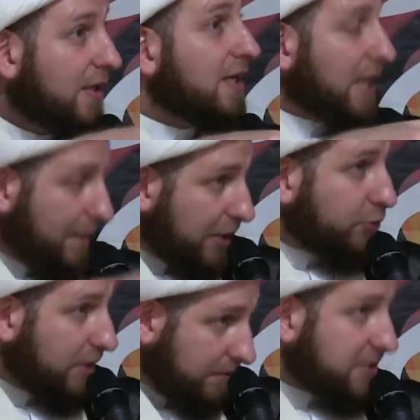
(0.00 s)
coming to
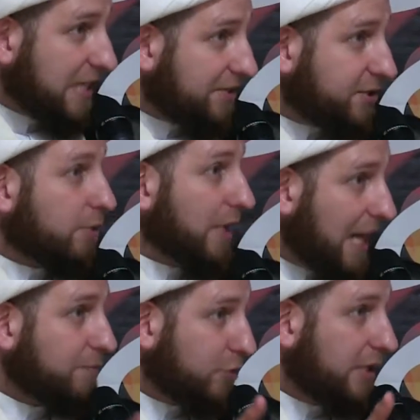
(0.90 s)
the center,
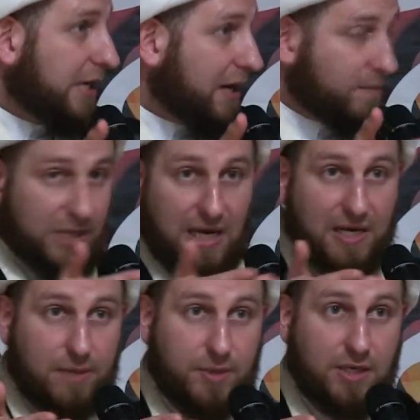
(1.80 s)
walhamdulillah, rabbil
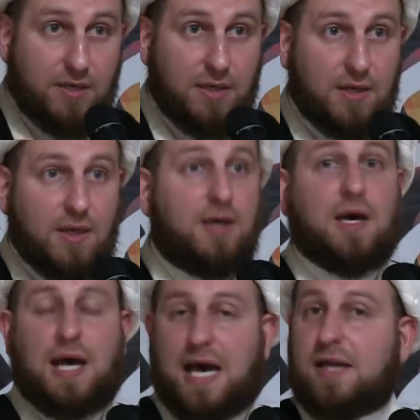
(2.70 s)
alameen,
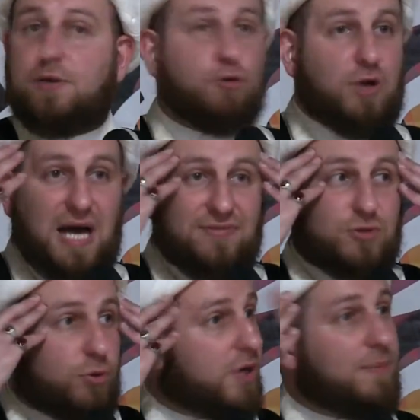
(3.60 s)
and you don't have
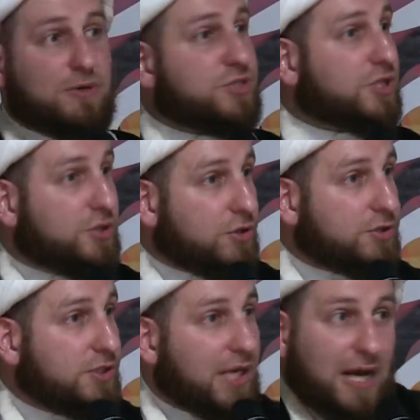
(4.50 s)
to worry about
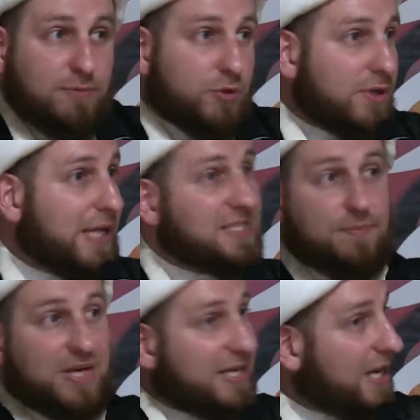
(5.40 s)
security. Alhamdulillah, that's a
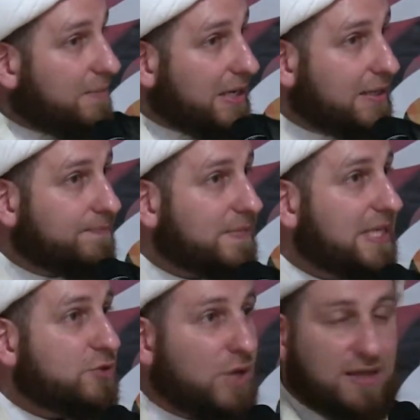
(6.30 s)
big ni'mah.
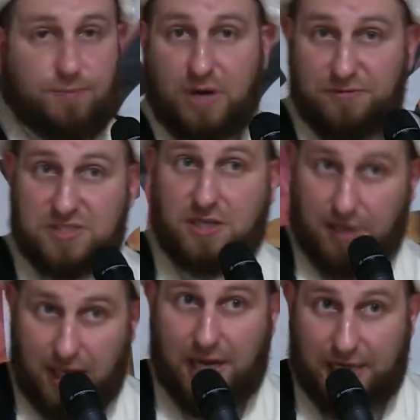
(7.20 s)
That's why the Prophet,
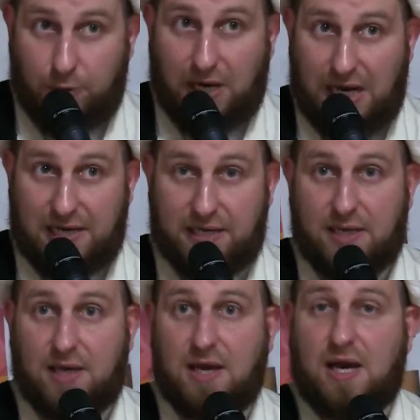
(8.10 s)
sallallahu alayhi wa alayhi,
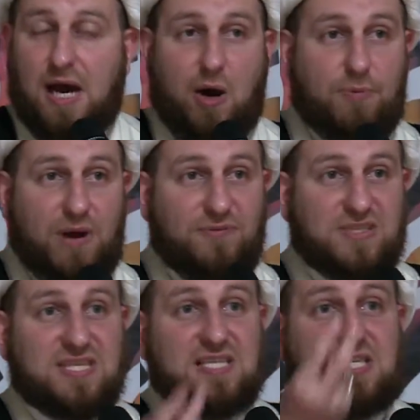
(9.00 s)
our
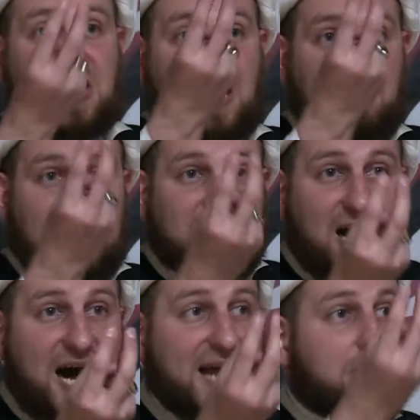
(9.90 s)
Prophet says,
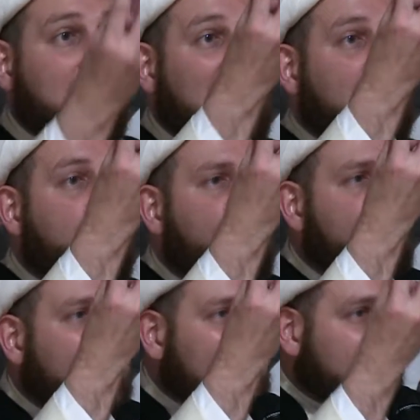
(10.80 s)
ni'matan
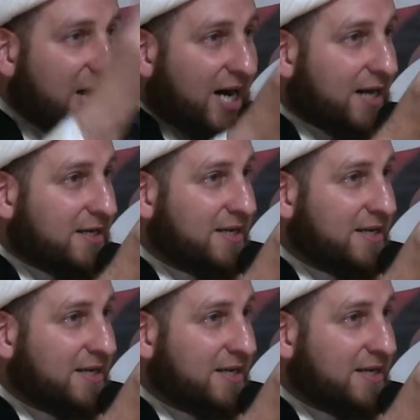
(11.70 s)
maghbunatan,